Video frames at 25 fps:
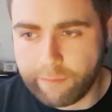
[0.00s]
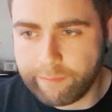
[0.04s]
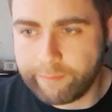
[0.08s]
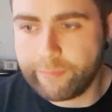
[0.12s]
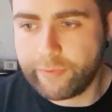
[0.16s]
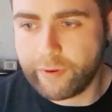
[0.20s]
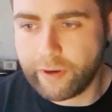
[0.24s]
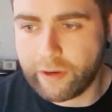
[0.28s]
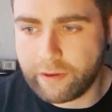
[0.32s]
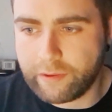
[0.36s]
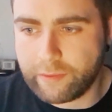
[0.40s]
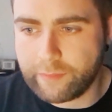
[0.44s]

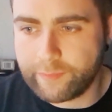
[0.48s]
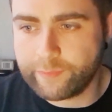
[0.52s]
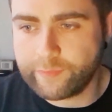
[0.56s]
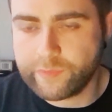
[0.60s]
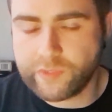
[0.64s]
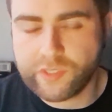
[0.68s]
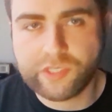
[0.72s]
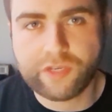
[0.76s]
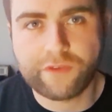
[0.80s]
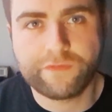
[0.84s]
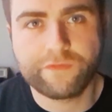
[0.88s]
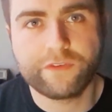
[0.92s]
but
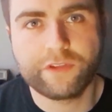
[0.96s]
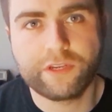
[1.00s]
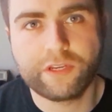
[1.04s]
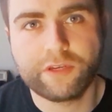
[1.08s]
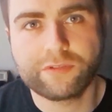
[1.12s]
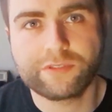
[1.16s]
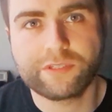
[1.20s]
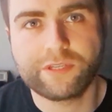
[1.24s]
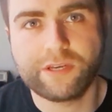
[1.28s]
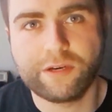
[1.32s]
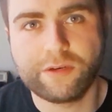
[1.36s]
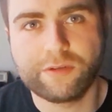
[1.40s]
something
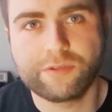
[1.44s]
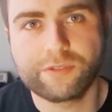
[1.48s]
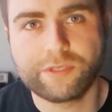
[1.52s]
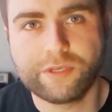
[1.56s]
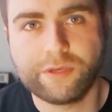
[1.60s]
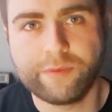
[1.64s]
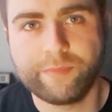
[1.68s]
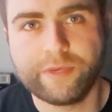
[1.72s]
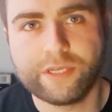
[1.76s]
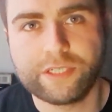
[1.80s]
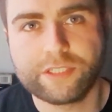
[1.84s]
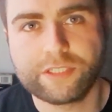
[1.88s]
else that I was going
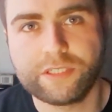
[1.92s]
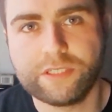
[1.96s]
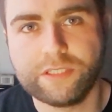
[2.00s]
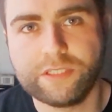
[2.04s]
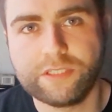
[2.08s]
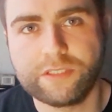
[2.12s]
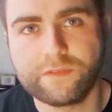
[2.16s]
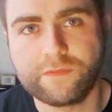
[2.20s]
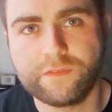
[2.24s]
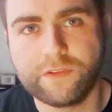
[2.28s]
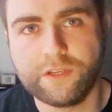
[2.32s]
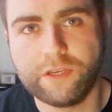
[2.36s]
to mention in
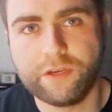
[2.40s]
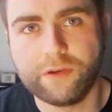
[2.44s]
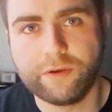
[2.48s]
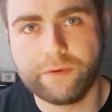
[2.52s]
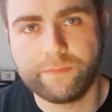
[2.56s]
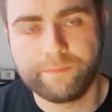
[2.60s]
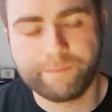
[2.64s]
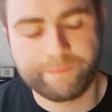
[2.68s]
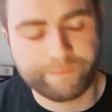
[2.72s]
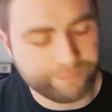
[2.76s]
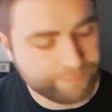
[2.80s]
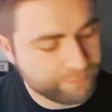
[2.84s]
this video,
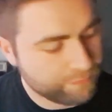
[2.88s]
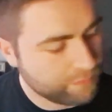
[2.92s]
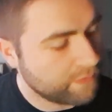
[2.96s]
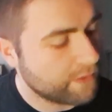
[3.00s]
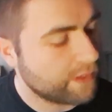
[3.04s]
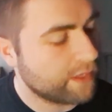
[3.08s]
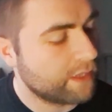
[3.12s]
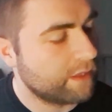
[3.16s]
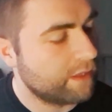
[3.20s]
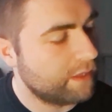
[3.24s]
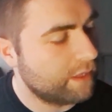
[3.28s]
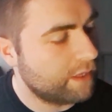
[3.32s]

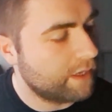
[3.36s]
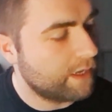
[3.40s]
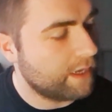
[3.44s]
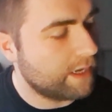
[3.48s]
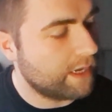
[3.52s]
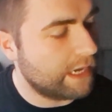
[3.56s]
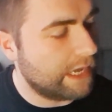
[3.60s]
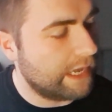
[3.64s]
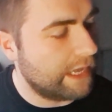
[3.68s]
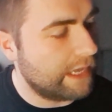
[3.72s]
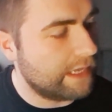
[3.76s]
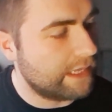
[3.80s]

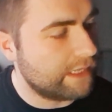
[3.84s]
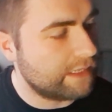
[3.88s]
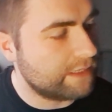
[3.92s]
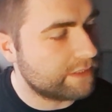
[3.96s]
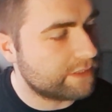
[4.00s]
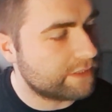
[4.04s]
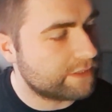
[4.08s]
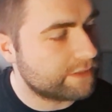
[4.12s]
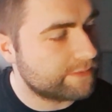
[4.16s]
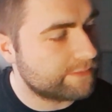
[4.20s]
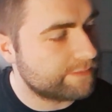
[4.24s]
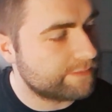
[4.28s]
and